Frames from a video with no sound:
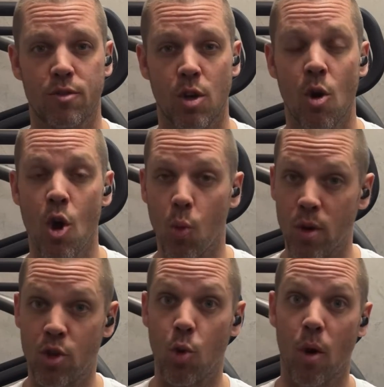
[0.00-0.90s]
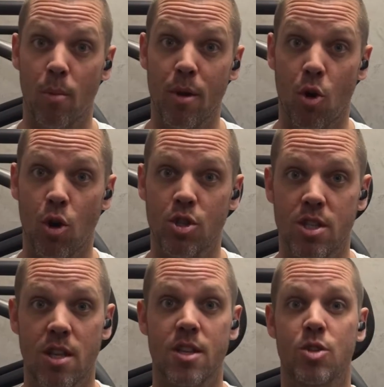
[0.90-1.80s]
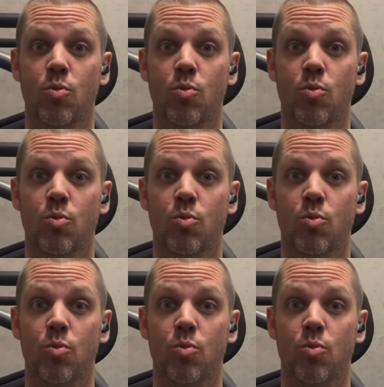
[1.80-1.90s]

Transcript: So we do want to be cautious of this.